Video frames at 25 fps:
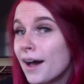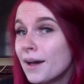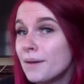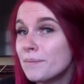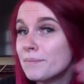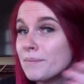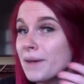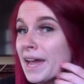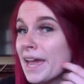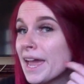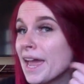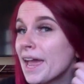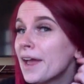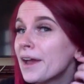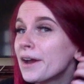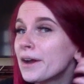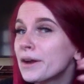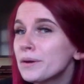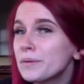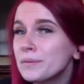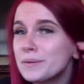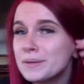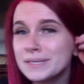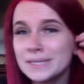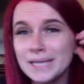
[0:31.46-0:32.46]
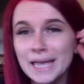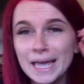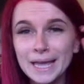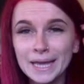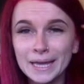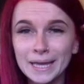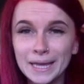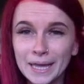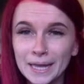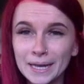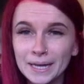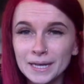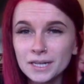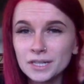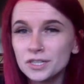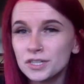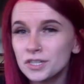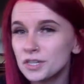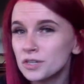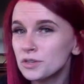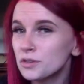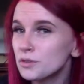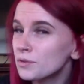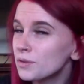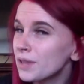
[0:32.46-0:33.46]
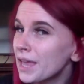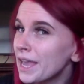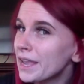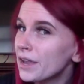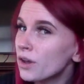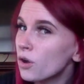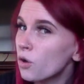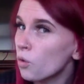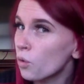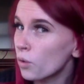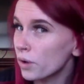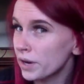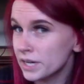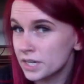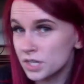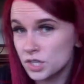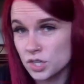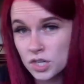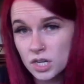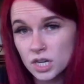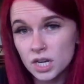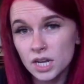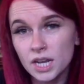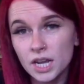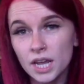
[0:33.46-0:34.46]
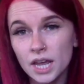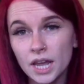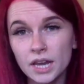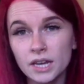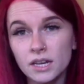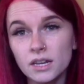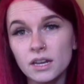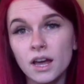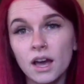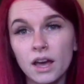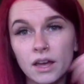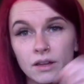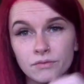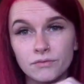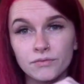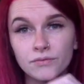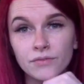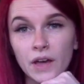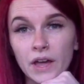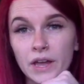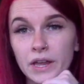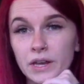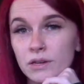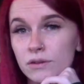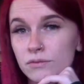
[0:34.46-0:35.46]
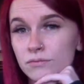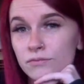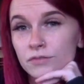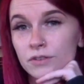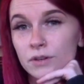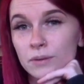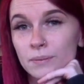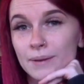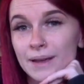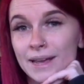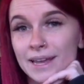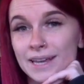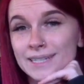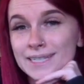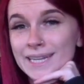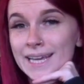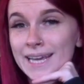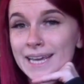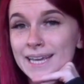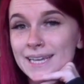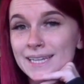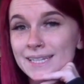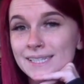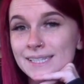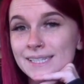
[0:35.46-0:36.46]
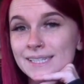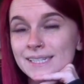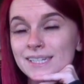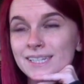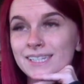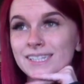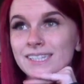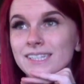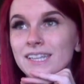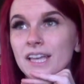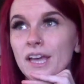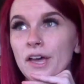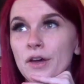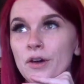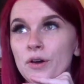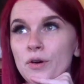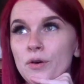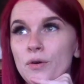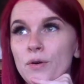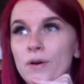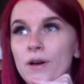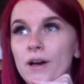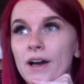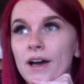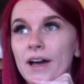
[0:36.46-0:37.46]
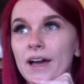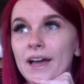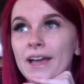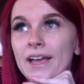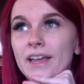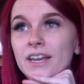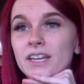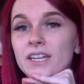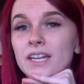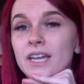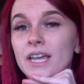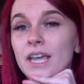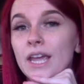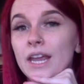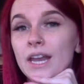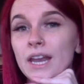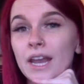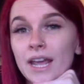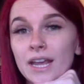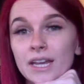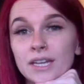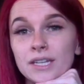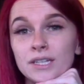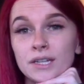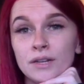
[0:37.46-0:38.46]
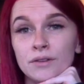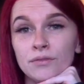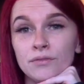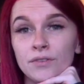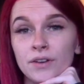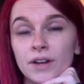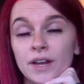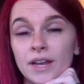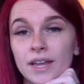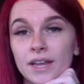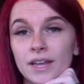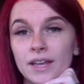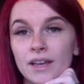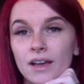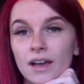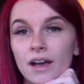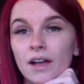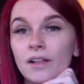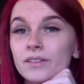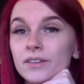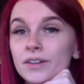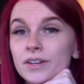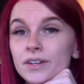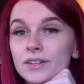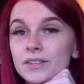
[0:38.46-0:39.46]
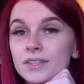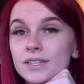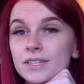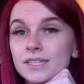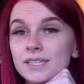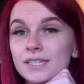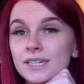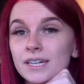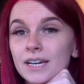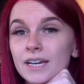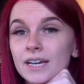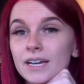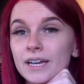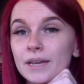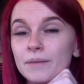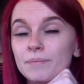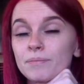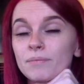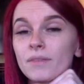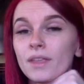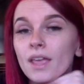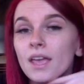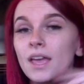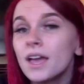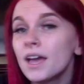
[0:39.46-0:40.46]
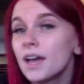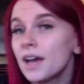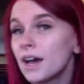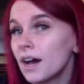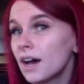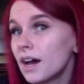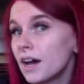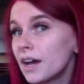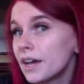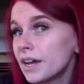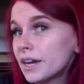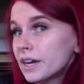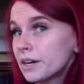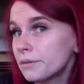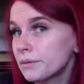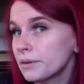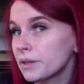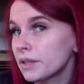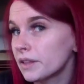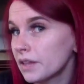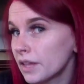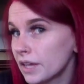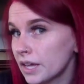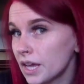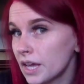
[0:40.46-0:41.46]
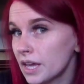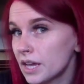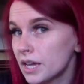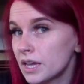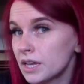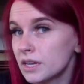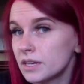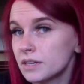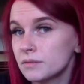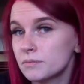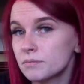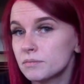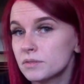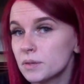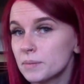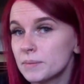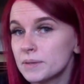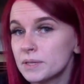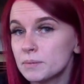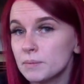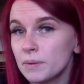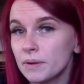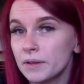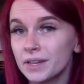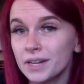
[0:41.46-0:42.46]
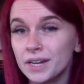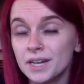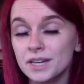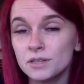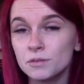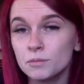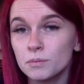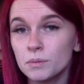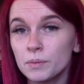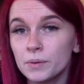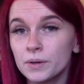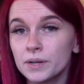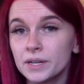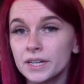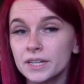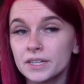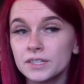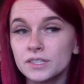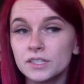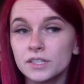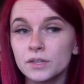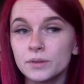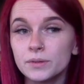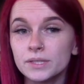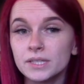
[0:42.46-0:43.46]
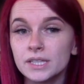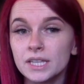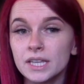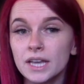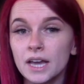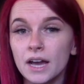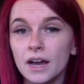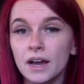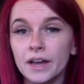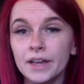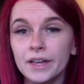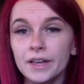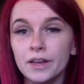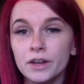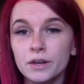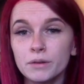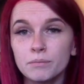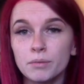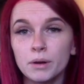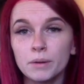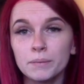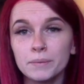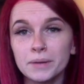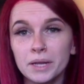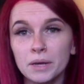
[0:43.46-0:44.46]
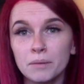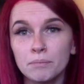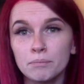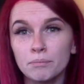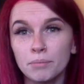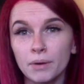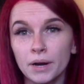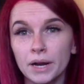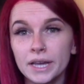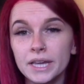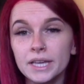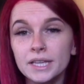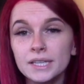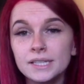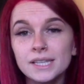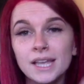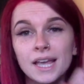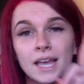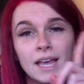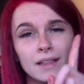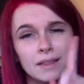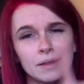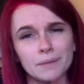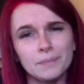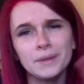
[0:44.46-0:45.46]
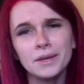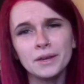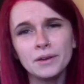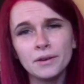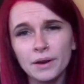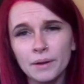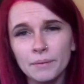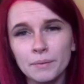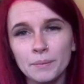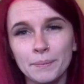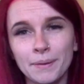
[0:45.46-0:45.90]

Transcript: My hair was like getting too like orangey and not fun for my taste, so I did a different color this time. And I really like it, and somebody's probably going to ask me what it is. So it's the Ion Permanent Brights. Let me go grab the